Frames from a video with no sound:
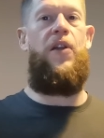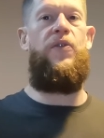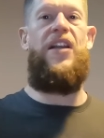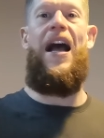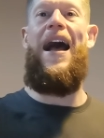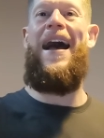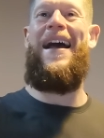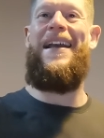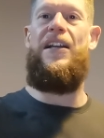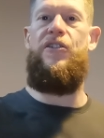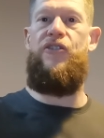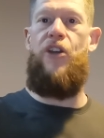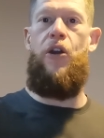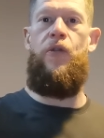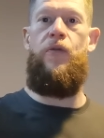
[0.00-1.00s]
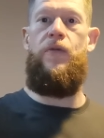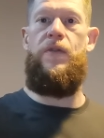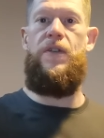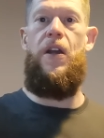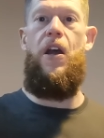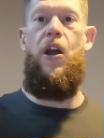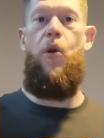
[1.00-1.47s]
higher
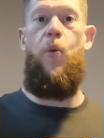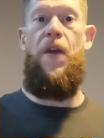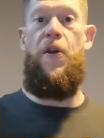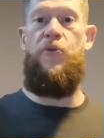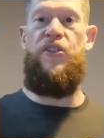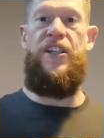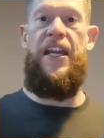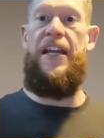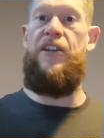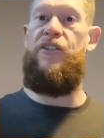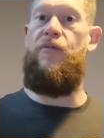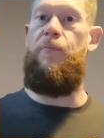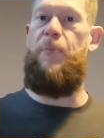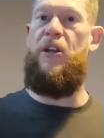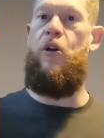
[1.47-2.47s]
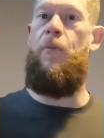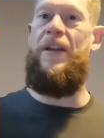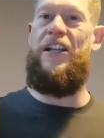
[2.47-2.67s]
zones where those gears have become